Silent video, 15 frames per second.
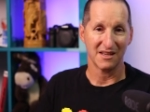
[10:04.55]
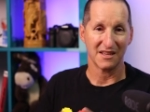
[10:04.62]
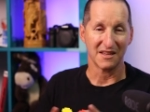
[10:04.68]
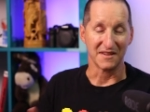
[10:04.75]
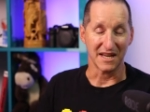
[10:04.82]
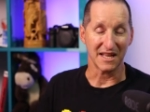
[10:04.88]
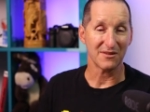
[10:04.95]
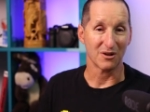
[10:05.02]

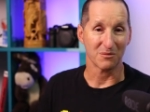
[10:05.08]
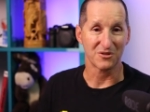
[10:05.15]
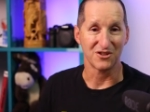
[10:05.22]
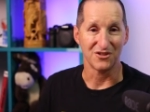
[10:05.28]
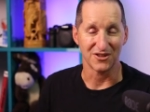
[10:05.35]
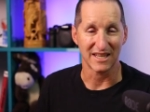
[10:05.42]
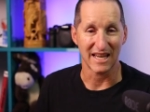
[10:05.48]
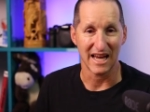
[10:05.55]
The other option
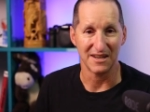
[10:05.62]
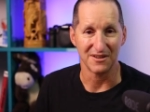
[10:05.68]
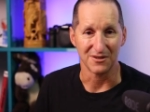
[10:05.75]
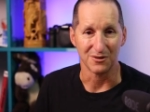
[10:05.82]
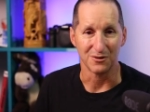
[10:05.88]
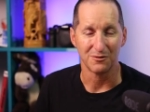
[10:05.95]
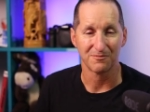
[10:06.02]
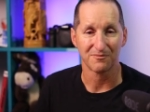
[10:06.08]
you can
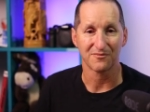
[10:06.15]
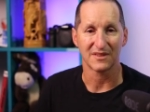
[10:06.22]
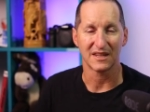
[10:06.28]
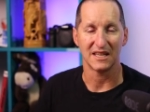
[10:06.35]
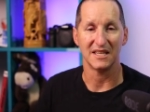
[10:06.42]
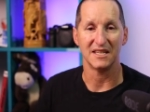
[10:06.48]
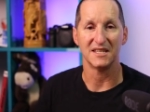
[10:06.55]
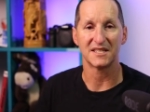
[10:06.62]
do
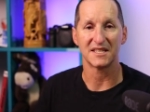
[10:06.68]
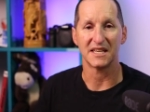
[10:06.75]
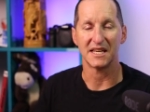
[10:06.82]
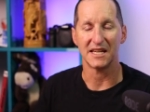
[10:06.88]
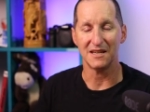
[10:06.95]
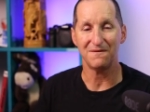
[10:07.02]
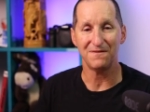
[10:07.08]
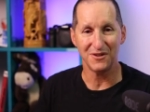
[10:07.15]
is
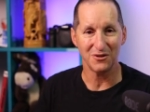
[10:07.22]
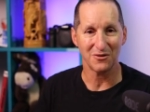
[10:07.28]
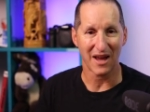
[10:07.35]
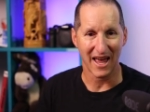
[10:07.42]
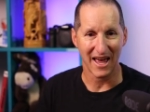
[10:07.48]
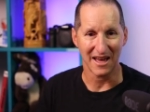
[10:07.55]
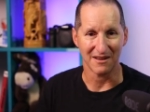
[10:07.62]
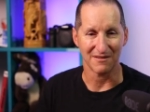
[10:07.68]
if you
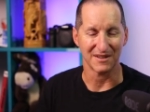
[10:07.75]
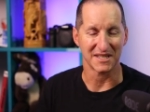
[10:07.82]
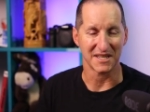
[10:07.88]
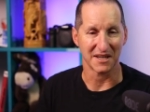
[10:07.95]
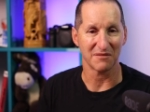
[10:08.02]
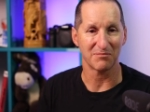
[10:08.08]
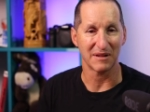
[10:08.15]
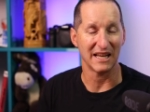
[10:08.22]
have a set
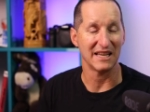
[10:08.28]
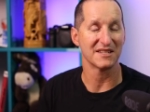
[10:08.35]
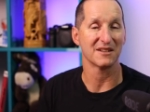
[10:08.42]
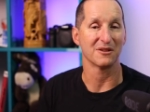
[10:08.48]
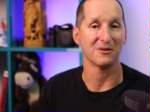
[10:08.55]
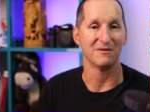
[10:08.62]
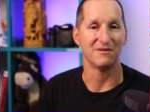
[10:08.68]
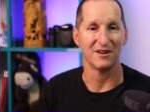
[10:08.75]
of plans that
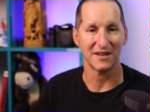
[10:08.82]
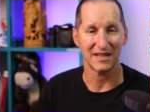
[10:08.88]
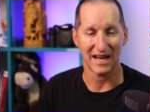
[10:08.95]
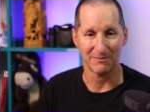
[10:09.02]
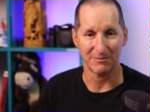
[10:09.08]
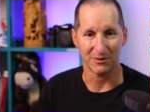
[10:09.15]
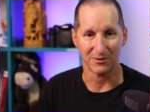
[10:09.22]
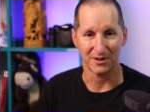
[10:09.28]
you're very
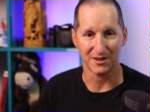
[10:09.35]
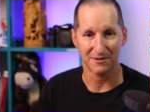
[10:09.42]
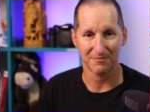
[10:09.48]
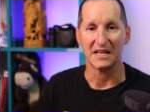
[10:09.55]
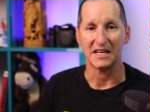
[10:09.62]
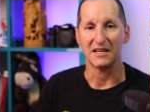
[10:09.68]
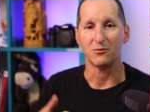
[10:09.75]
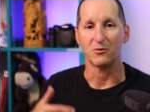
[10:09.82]
happy with,
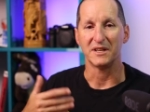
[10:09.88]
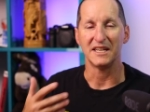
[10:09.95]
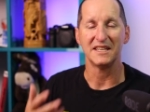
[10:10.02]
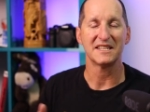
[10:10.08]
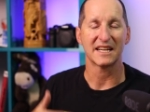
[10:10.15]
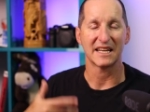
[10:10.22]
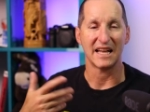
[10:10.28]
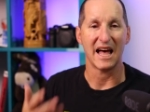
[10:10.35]
we need to
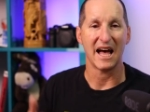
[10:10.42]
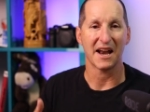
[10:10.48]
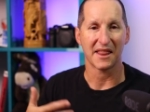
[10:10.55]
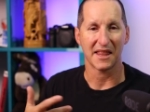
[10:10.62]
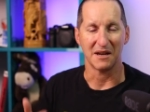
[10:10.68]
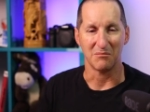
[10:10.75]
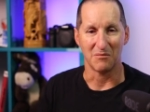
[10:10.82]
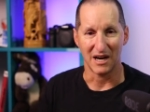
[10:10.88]
get out of
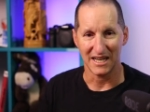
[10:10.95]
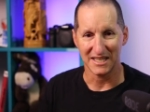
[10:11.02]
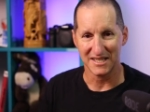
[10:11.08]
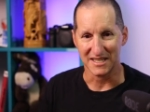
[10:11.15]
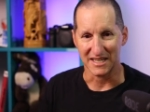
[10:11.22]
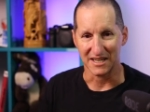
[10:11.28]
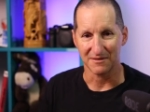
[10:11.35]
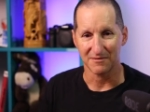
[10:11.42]
that
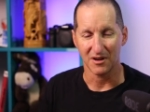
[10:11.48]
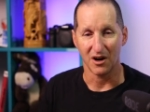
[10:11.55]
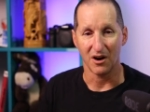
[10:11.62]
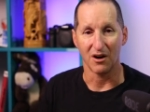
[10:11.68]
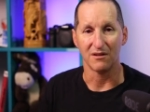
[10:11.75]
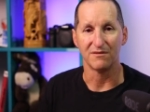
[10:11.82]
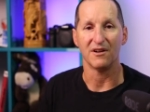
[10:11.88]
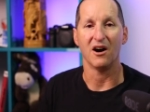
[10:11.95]
mindset
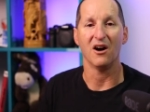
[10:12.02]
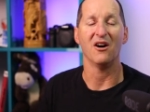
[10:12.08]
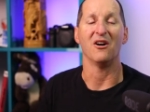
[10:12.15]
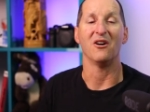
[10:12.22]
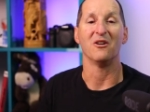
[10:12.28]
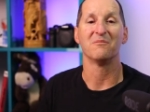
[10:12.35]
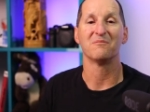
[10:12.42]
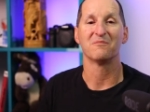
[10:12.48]
of,
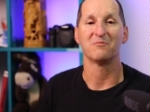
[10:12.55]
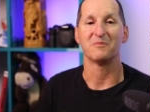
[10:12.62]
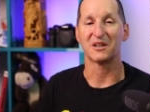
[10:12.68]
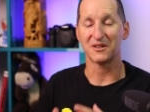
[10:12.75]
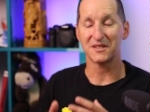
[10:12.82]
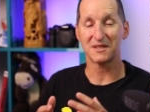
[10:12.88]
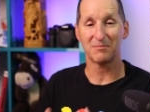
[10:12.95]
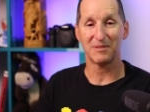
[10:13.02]
oh,
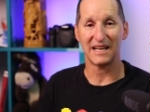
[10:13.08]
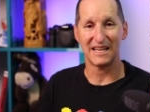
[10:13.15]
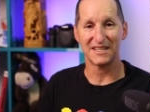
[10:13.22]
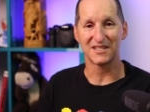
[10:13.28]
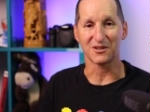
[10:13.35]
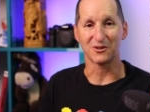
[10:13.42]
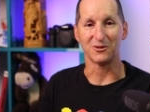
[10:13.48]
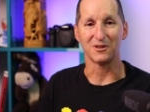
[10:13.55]
because the plans
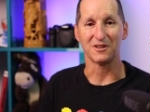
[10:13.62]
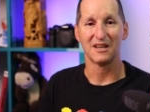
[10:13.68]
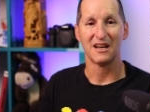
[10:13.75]
are good,